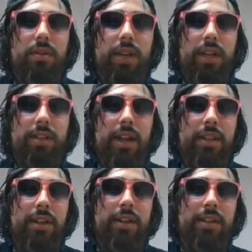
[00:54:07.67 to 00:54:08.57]
It is. I
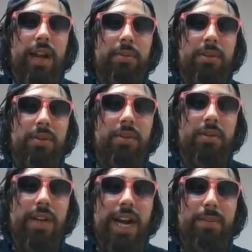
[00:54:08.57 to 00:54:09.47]
think it is an app, dude.
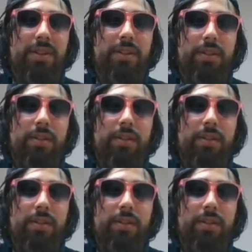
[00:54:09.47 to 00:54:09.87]
Apps.